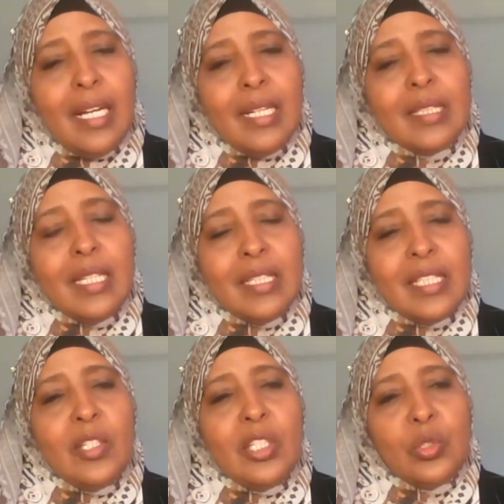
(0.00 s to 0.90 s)
I think
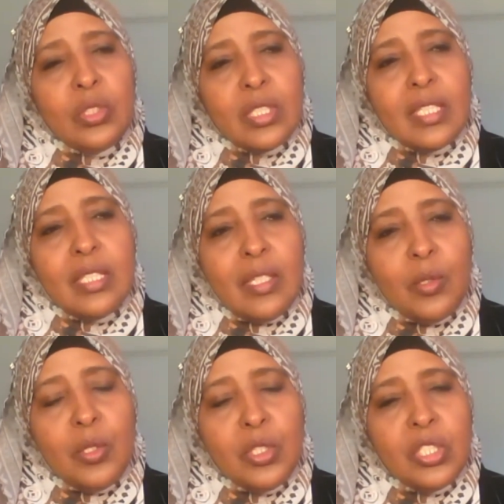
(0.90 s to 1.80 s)
they need to start the
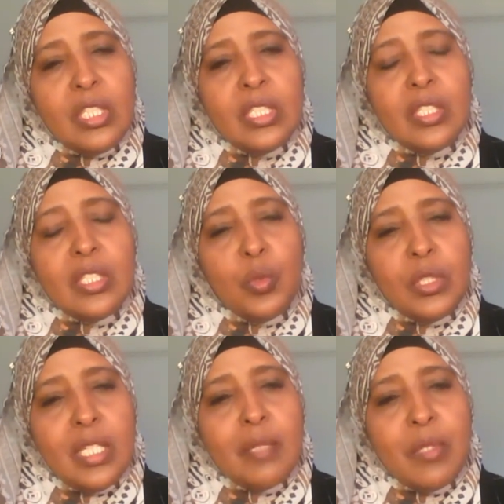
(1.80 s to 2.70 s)
negotiations
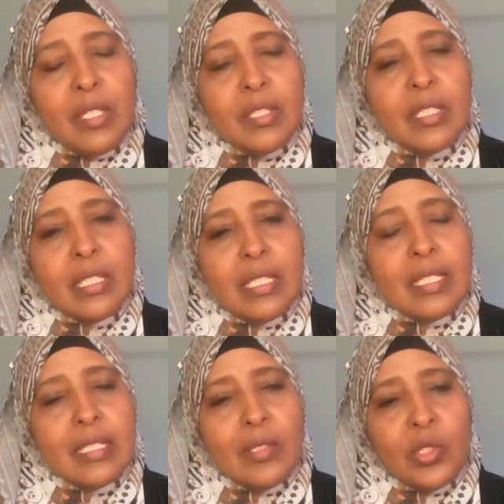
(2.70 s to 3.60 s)
with their brothers and
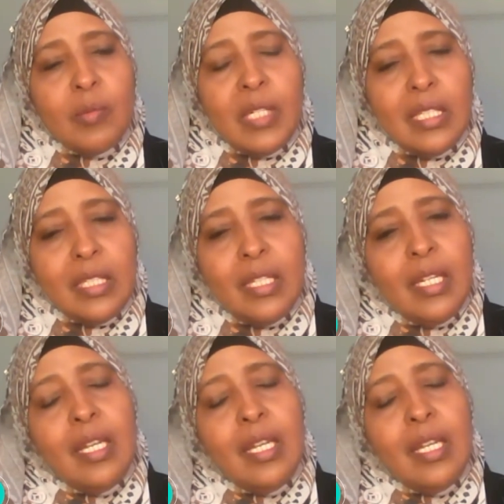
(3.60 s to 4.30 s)
sisters in Somalia.